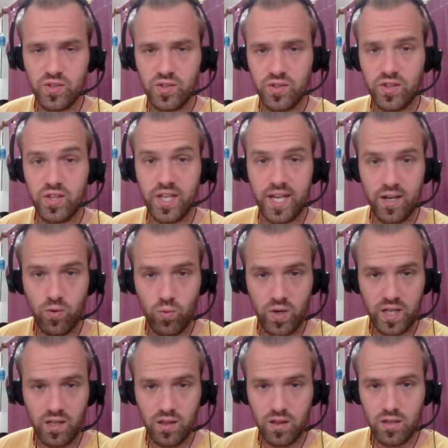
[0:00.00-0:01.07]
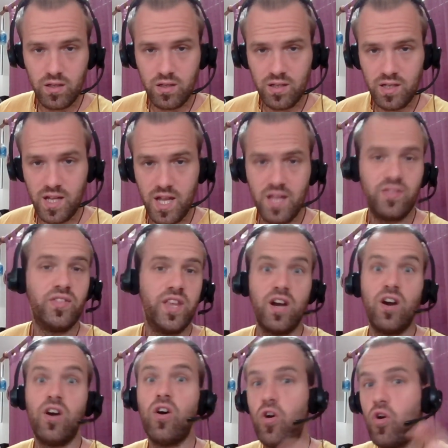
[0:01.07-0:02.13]
their will and
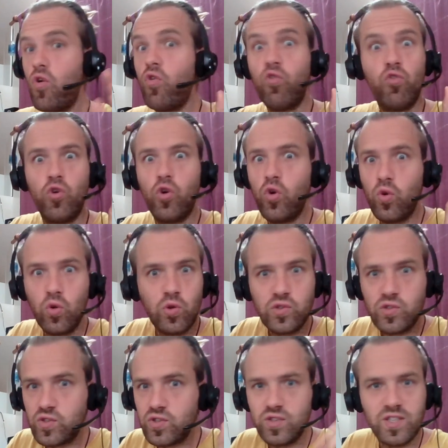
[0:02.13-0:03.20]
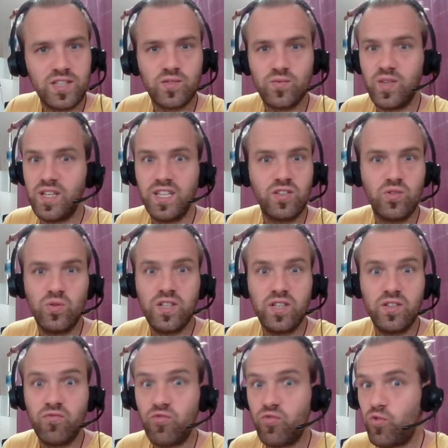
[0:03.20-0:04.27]
their rules. That's why they call
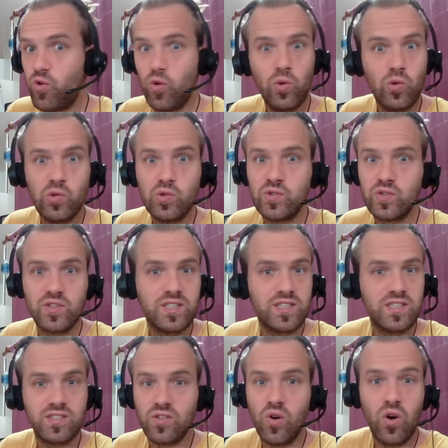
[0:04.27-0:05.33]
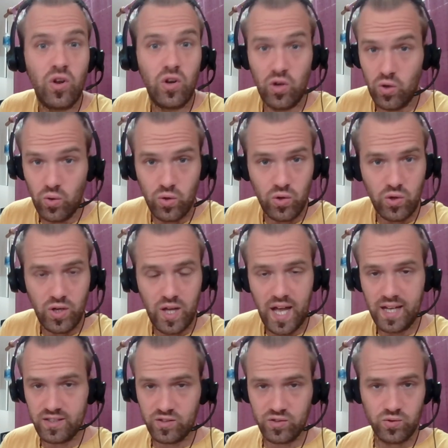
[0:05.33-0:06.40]
it rules. It's not law
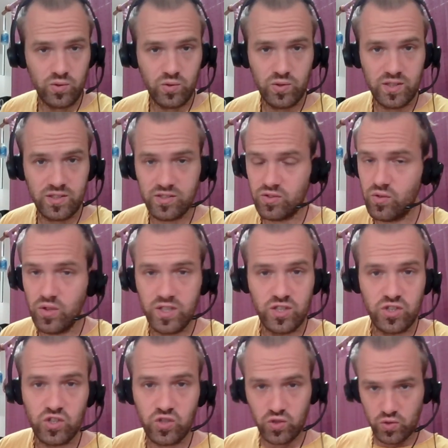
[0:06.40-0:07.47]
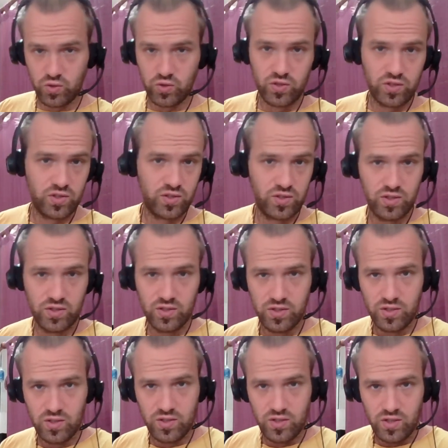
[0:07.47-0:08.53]
at all. It's not insured.
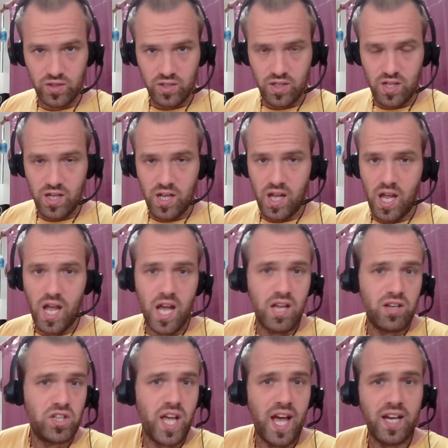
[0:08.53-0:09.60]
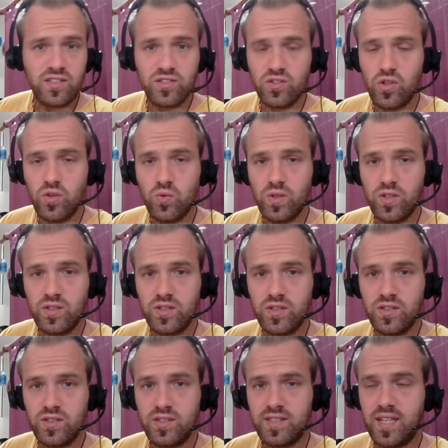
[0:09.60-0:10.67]
And as no one
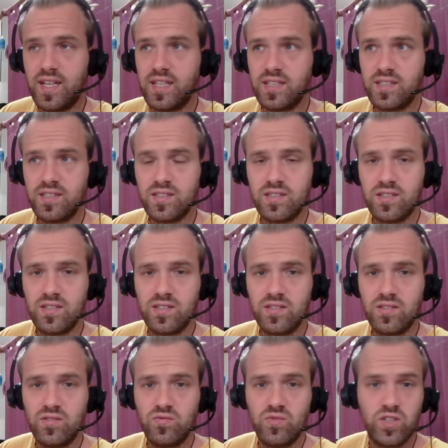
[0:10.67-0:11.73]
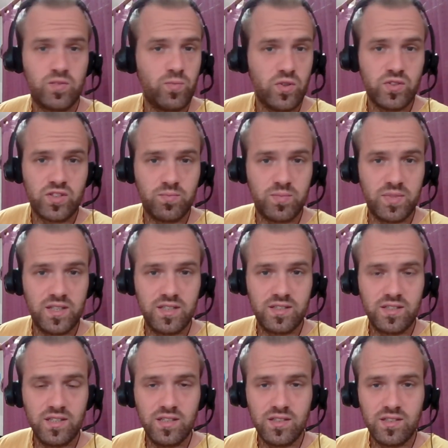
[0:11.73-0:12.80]
takes
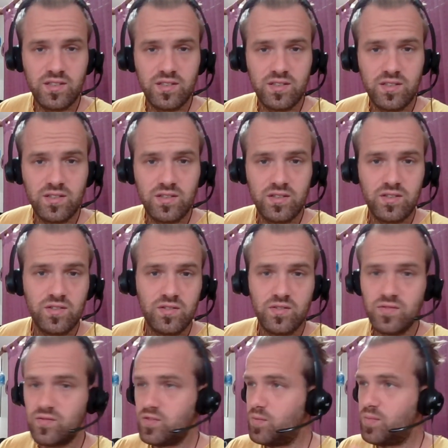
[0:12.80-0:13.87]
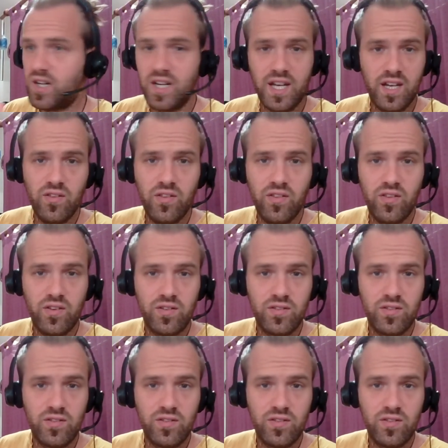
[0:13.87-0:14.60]
responsibility for my health,